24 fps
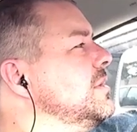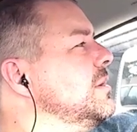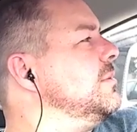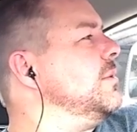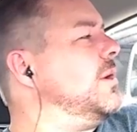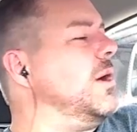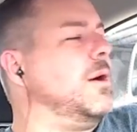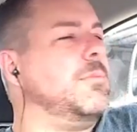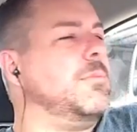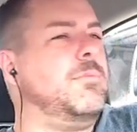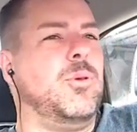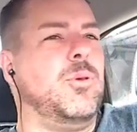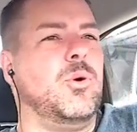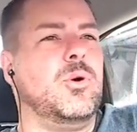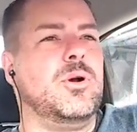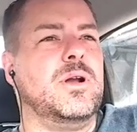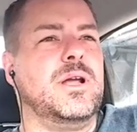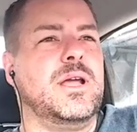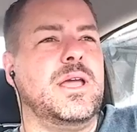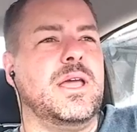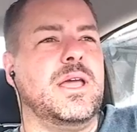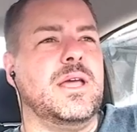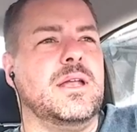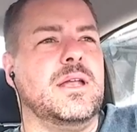a
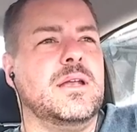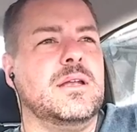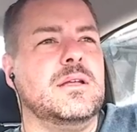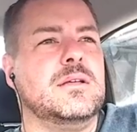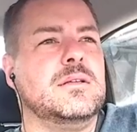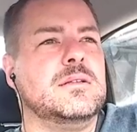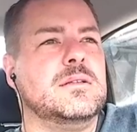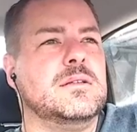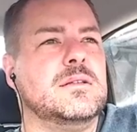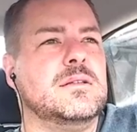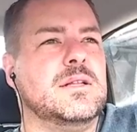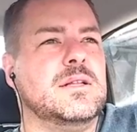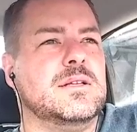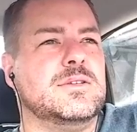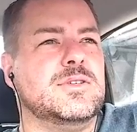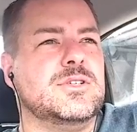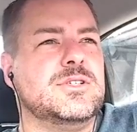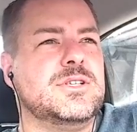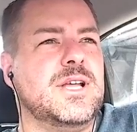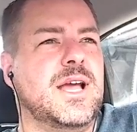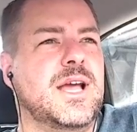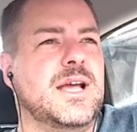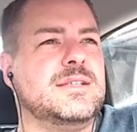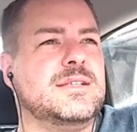born again that
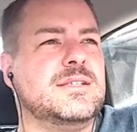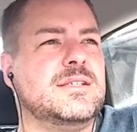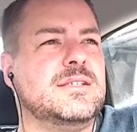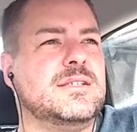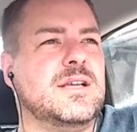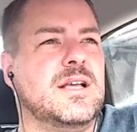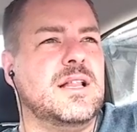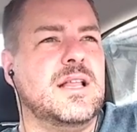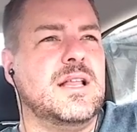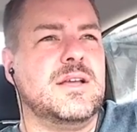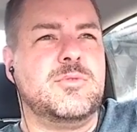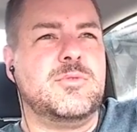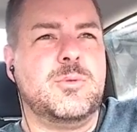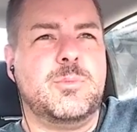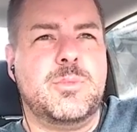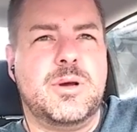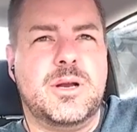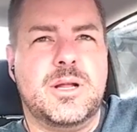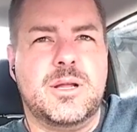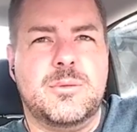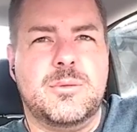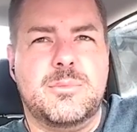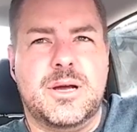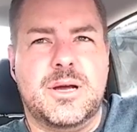just has to tell
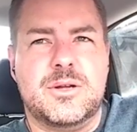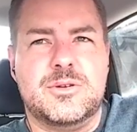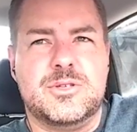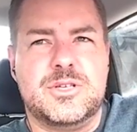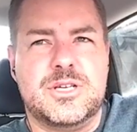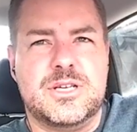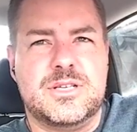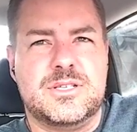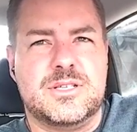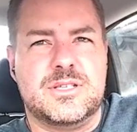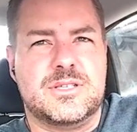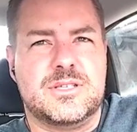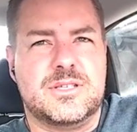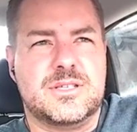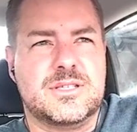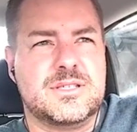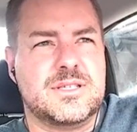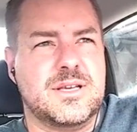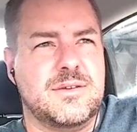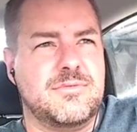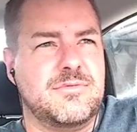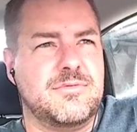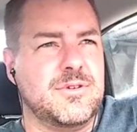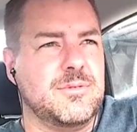everybody about Jesus,
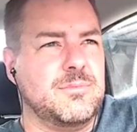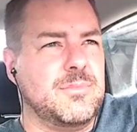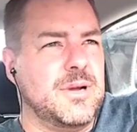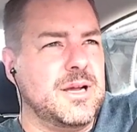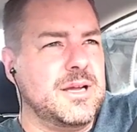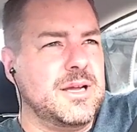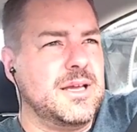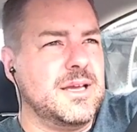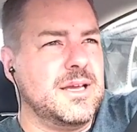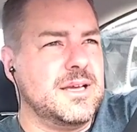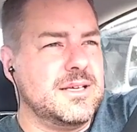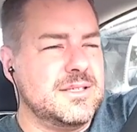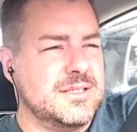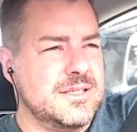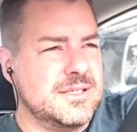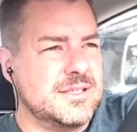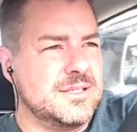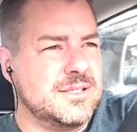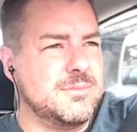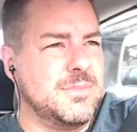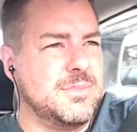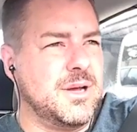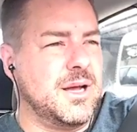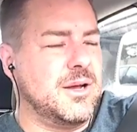except for in my case,
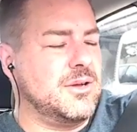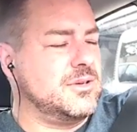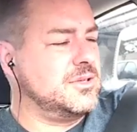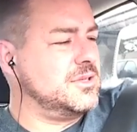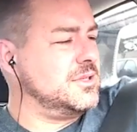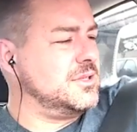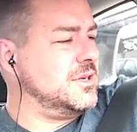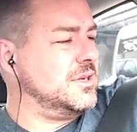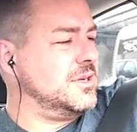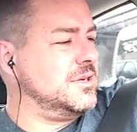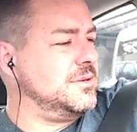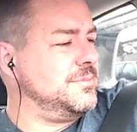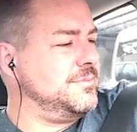it's about